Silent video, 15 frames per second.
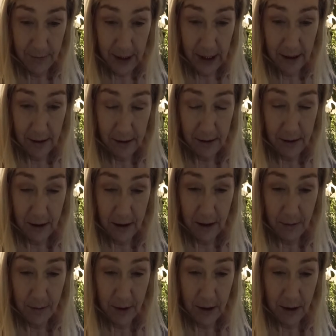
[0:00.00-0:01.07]

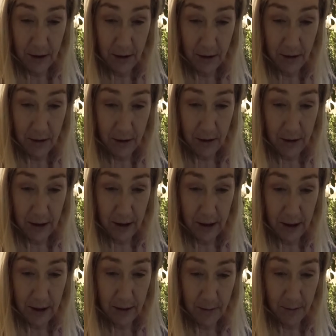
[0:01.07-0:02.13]
Same here. I
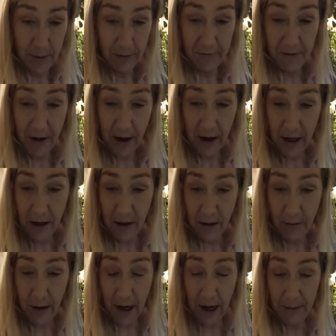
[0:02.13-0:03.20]
am the fire
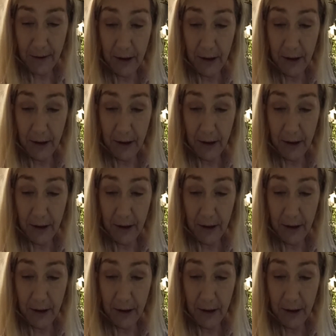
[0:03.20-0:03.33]
rabbit.